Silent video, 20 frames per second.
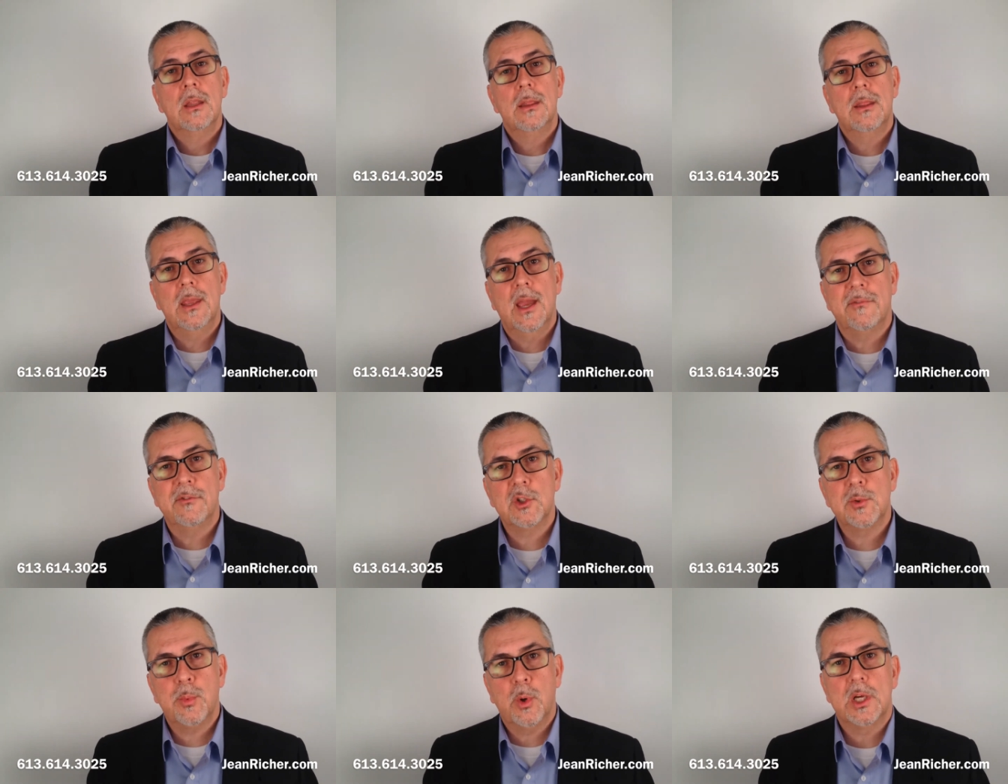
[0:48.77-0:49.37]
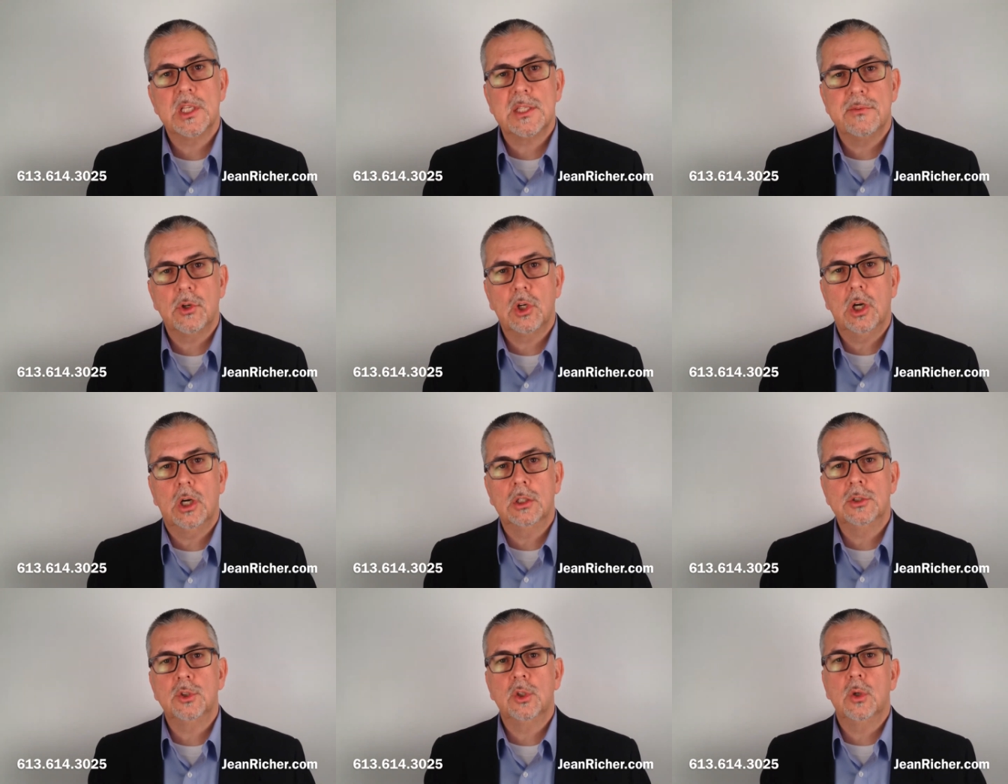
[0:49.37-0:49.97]
The average price of a
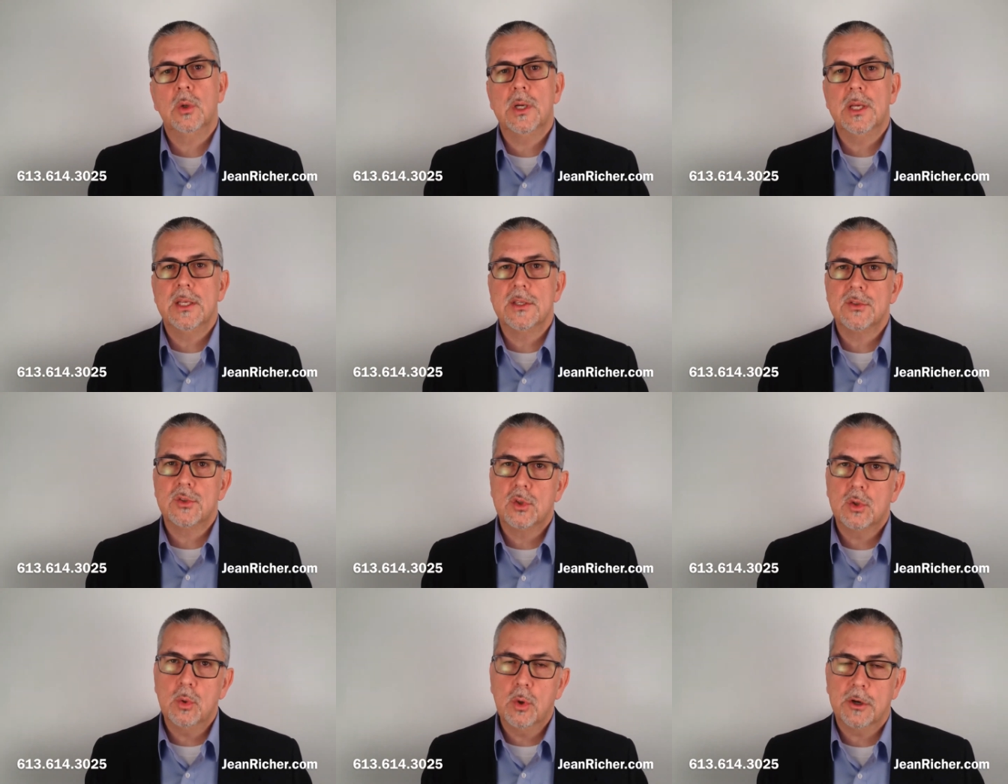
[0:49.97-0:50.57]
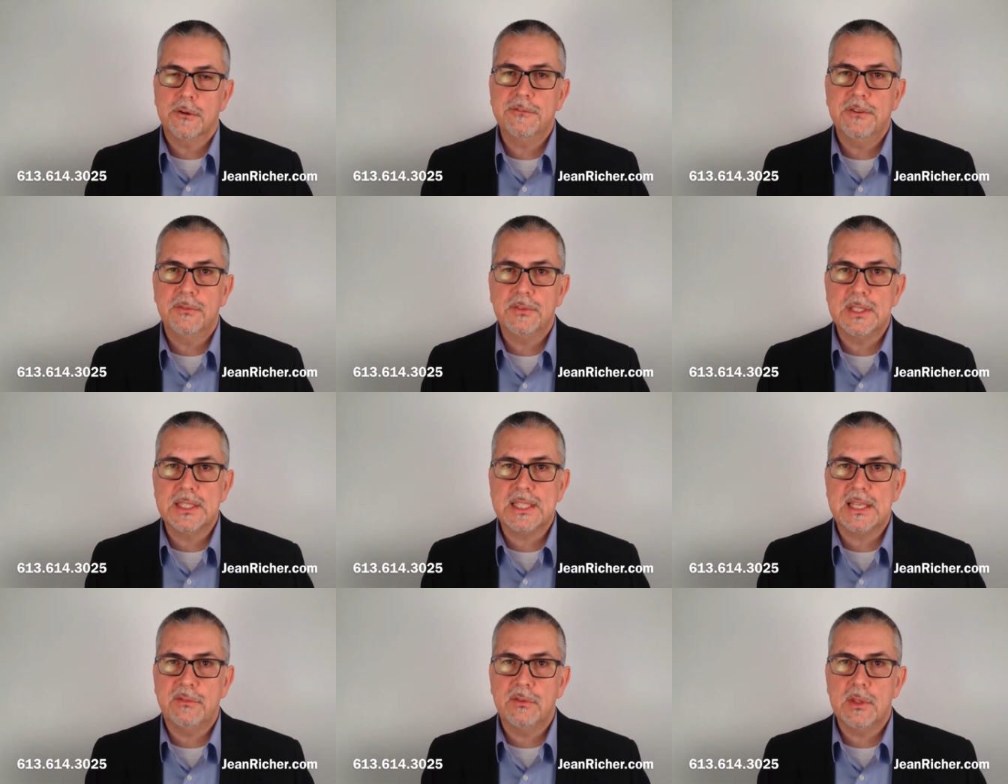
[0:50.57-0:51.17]
condo is
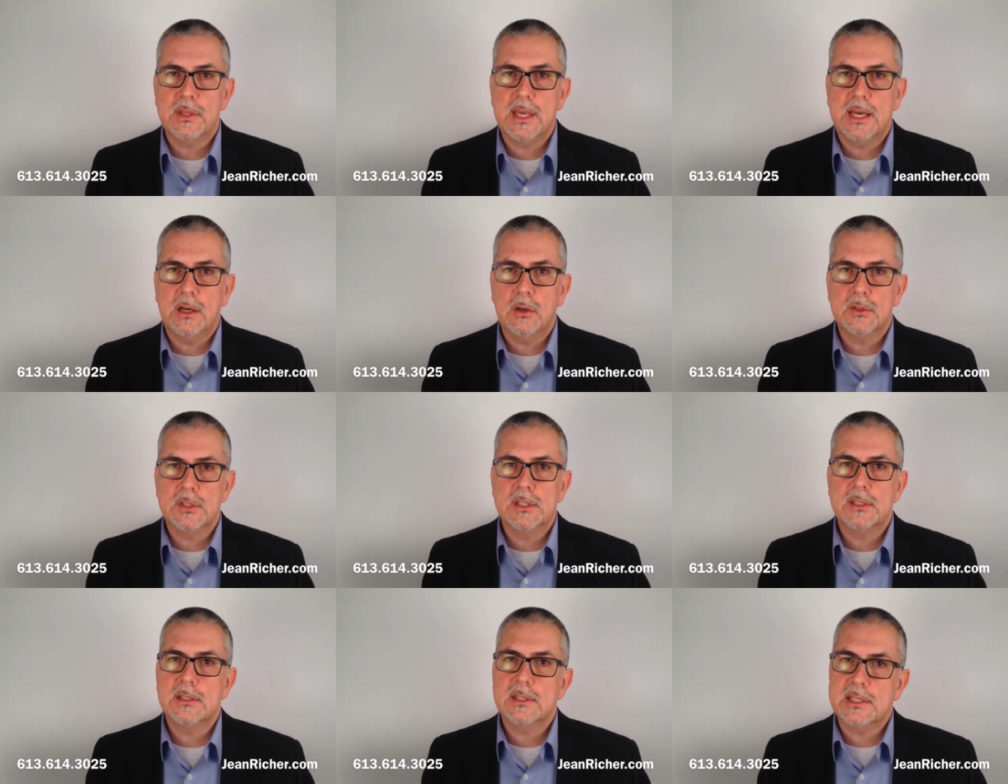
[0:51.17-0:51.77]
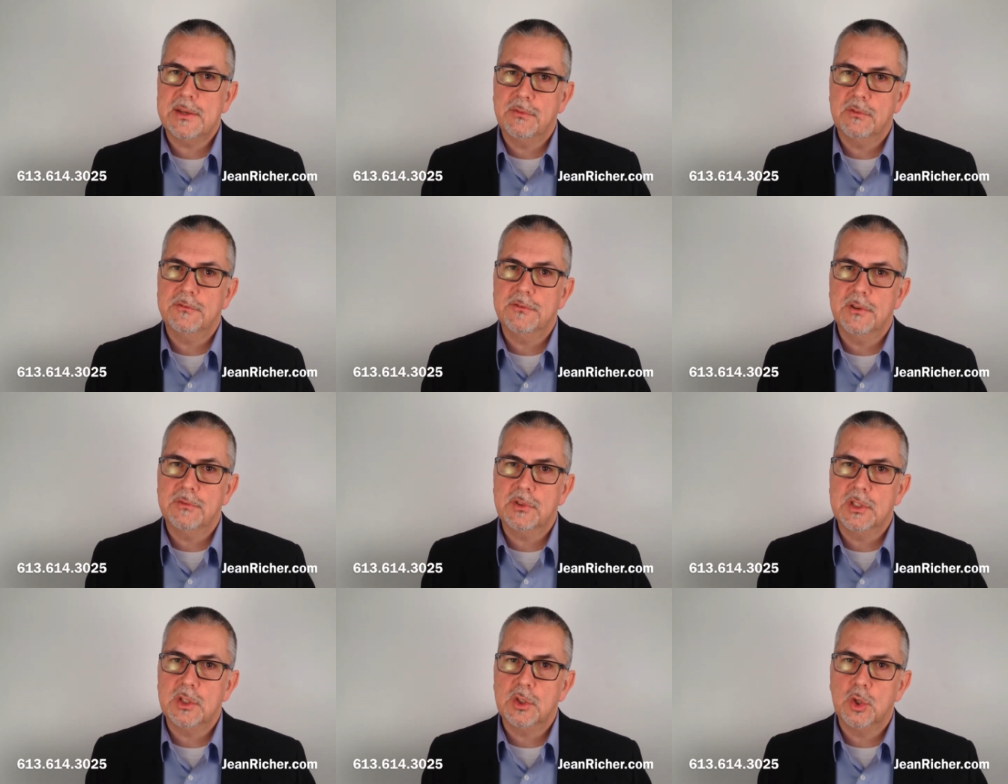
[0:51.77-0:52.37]

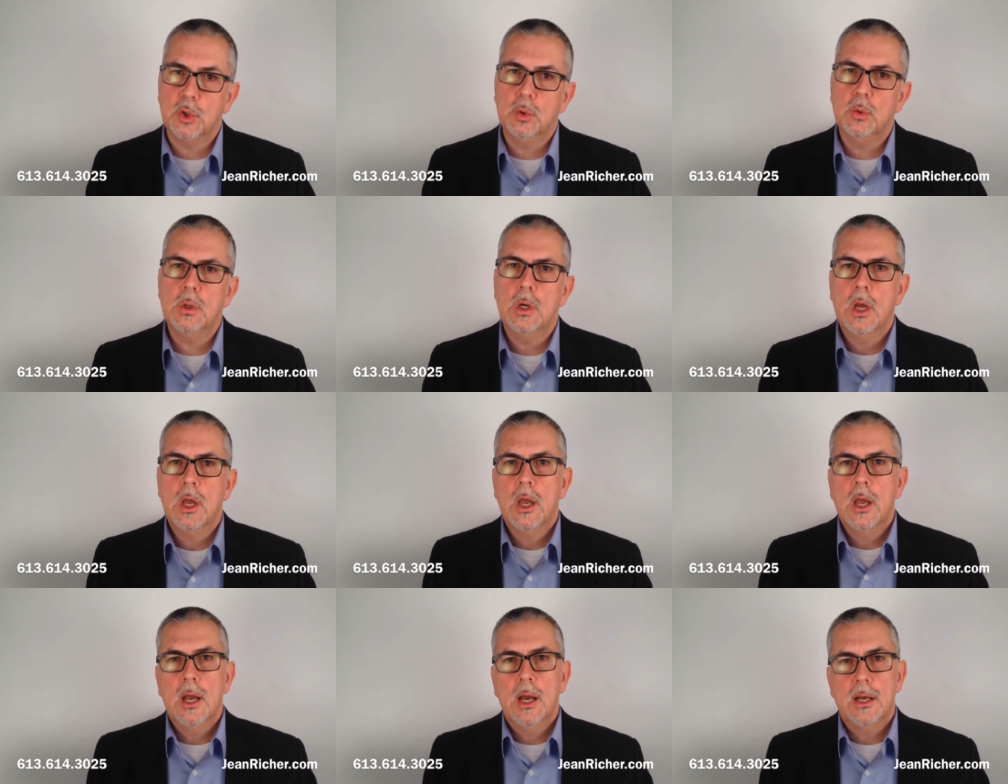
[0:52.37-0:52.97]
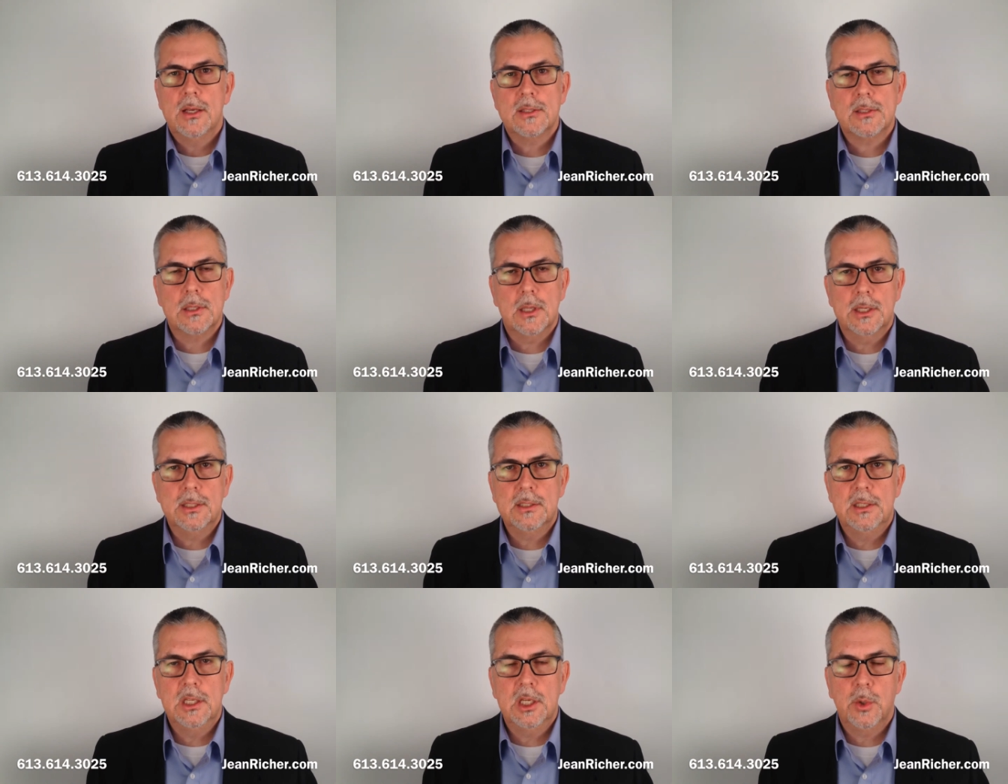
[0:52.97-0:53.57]
257,752, a
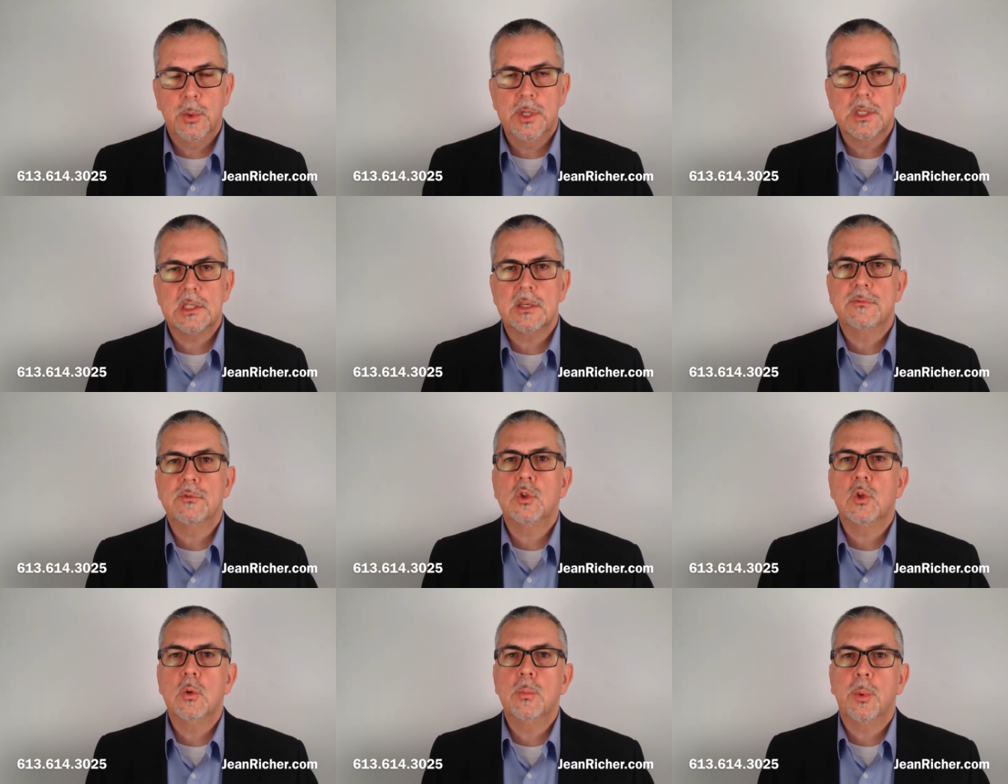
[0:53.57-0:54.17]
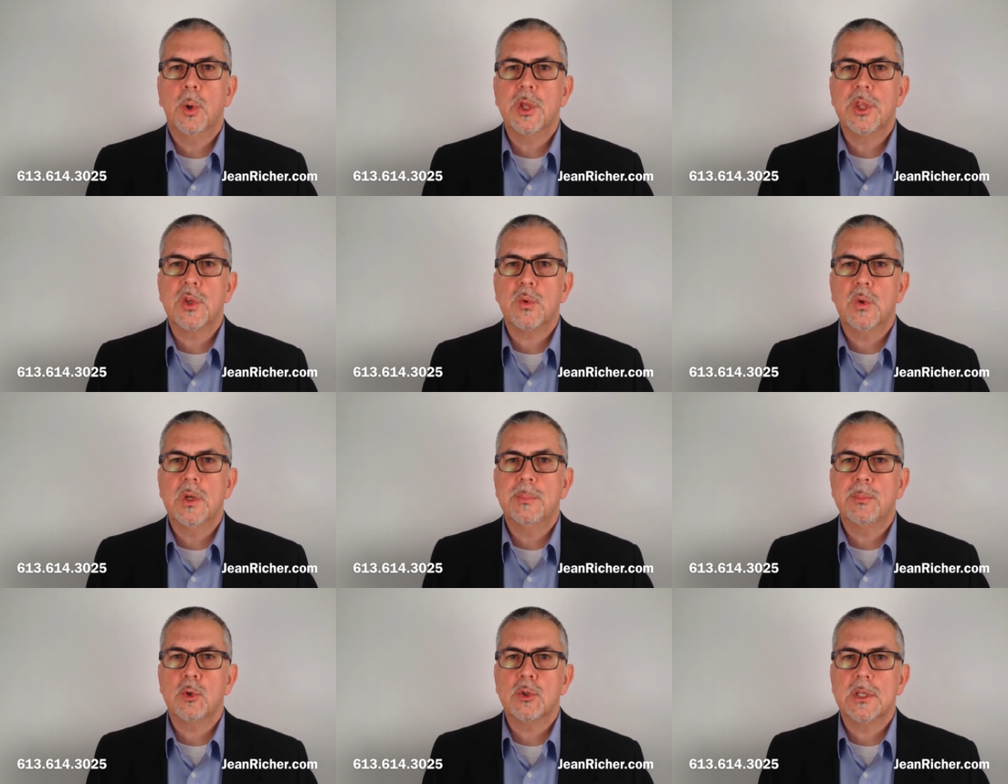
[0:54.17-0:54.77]
slight decrease of
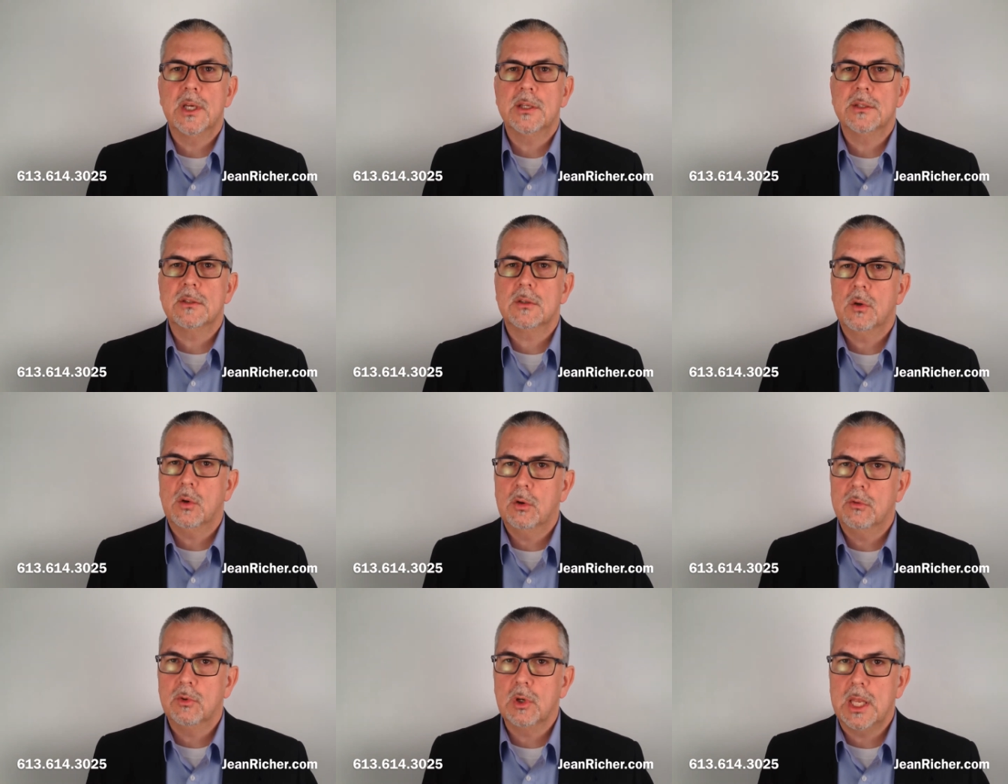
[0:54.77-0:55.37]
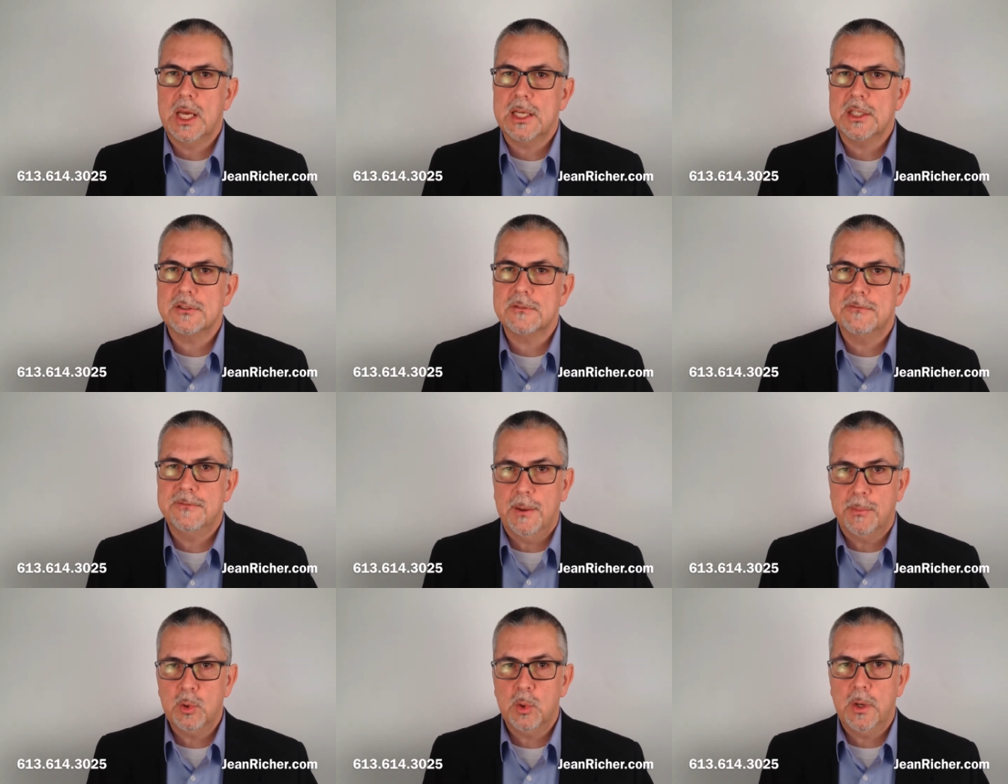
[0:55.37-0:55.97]
2.3% over last
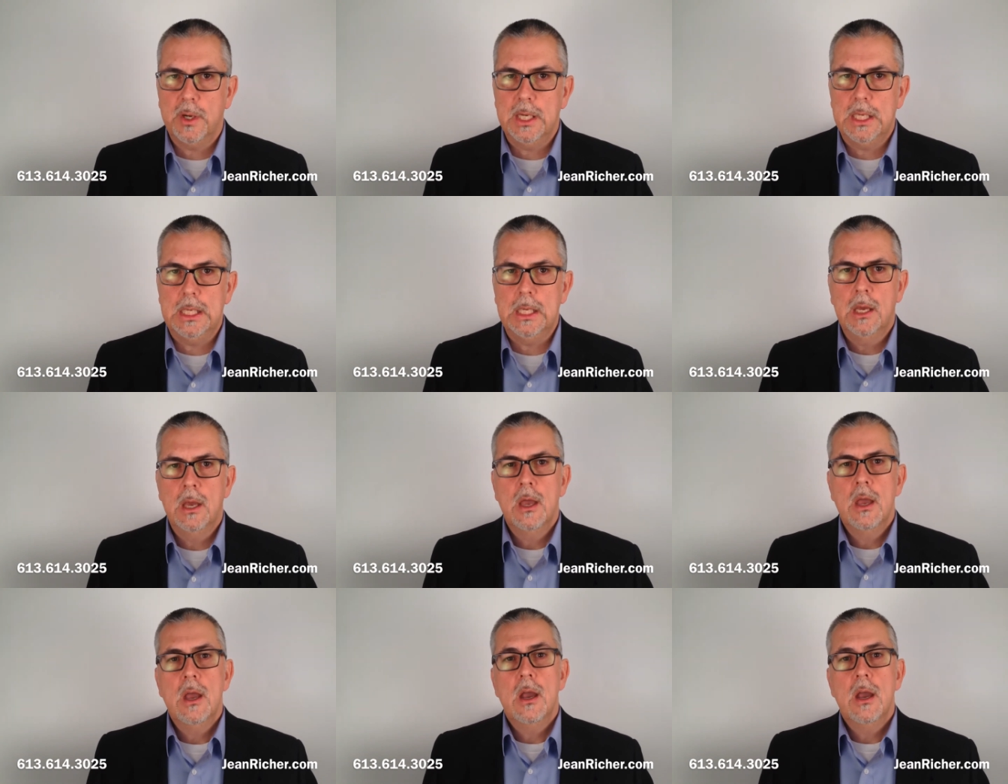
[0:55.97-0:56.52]
February,